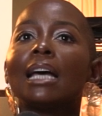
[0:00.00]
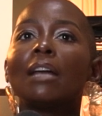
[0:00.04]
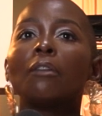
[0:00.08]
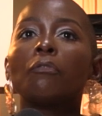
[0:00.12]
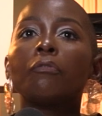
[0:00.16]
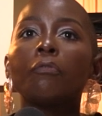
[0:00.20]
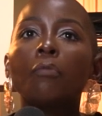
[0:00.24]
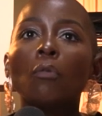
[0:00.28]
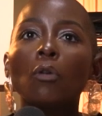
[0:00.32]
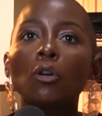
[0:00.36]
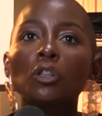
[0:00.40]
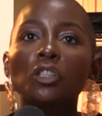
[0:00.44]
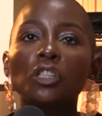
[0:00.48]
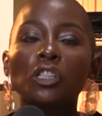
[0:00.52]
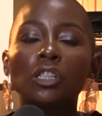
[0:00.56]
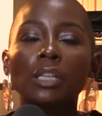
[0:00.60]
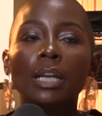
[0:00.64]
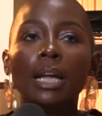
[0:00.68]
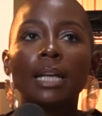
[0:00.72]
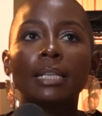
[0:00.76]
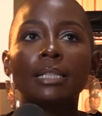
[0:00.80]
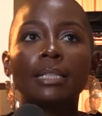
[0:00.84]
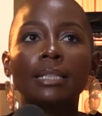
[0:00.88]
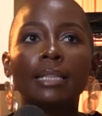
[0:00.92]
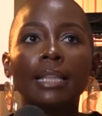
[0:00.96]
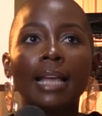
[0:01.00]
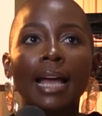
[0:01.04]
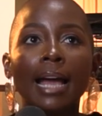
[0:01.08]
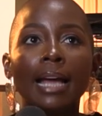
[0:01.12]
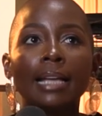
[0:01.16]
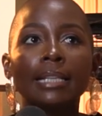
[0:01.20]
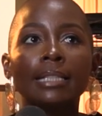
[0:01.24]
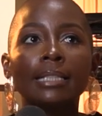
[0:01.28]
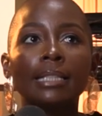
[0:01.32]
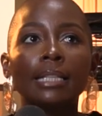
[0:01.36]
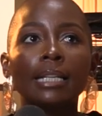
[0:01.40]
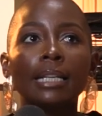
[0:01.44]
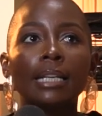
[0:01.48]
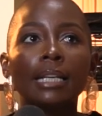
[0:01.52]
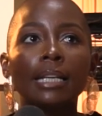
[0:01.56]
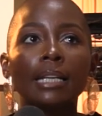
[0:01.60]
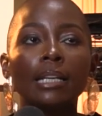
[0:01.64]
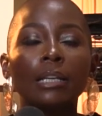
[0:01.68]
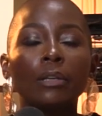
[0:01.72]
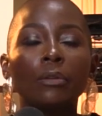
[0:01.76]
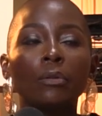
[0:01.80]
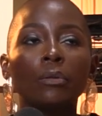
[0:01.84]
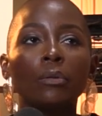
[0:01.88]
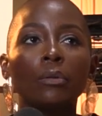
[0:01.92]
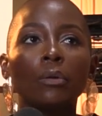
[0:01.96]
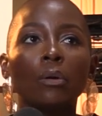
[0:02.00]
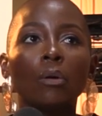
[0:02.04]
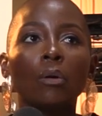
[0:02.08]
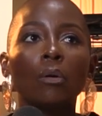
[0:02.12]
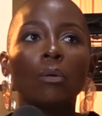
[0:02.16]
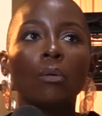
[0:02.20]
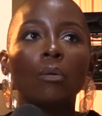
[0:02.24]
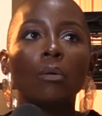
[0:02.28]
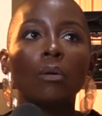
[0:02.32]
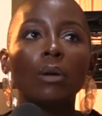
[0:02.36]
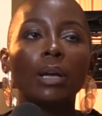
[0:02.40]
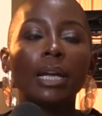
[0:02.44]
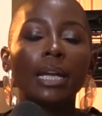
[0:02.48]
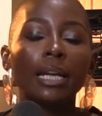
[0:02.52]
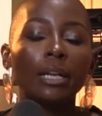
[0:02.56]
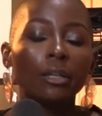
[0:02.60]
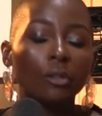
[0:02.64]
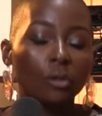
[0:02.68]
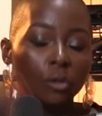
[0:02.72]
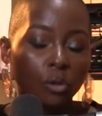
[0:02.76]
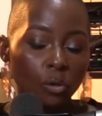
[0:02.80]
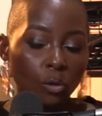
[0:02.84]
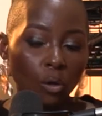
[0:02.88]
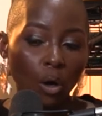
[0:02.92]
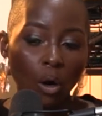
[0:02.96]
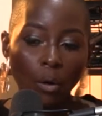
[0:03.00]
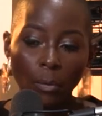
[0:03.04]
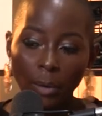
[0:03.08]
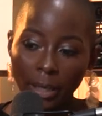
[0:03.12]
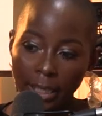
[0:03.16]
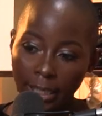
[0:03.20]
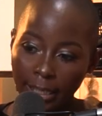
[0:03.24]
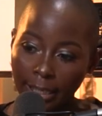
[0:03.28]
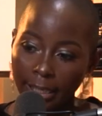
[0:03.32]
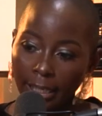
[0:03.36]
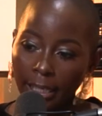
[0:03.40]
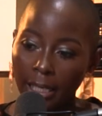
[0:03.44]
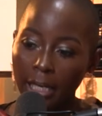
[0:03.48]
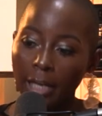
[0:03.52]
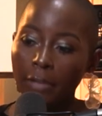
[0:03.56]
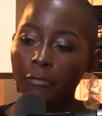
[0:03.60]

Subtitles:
it's unfortunate that, historically,